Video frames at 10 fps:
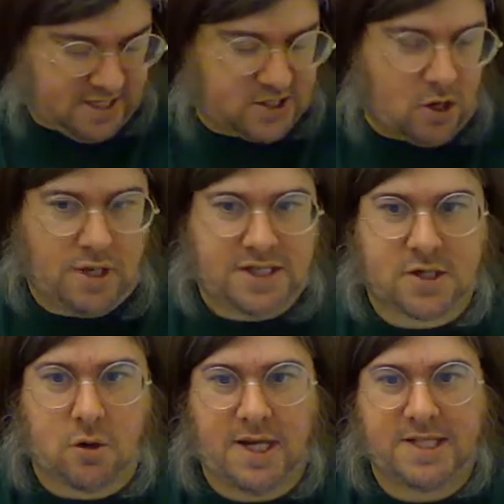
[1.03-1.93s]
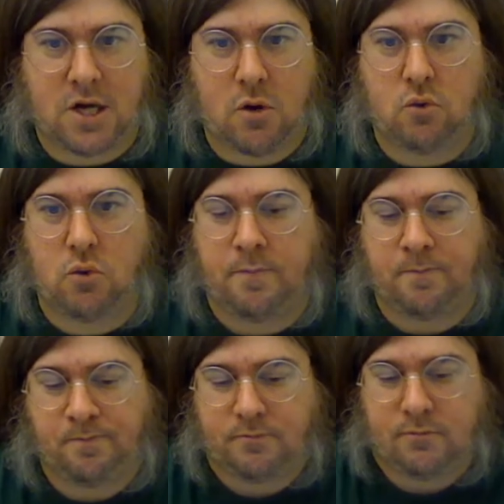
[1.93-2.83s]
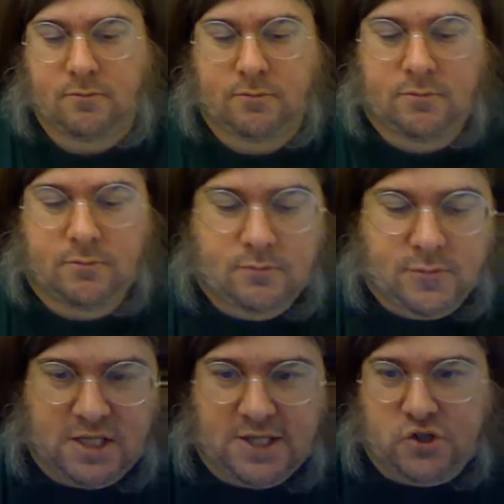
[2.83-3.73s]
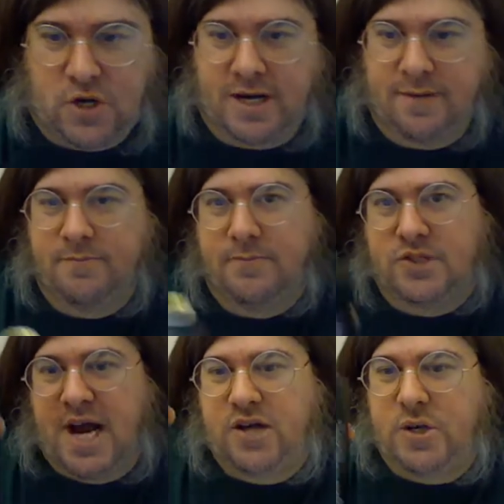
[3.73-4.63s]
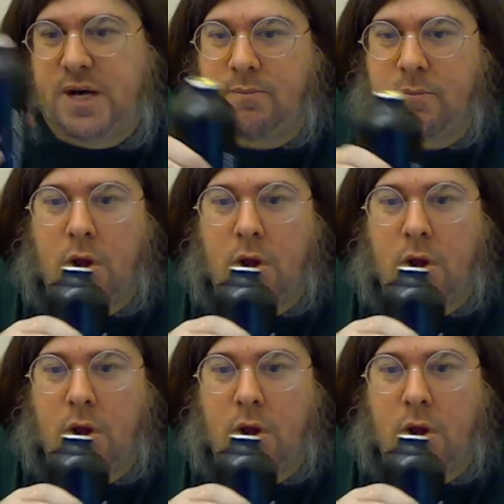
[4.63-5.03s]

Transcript: Let's go, let's go, let's go! Let's drink. Stay hydrated.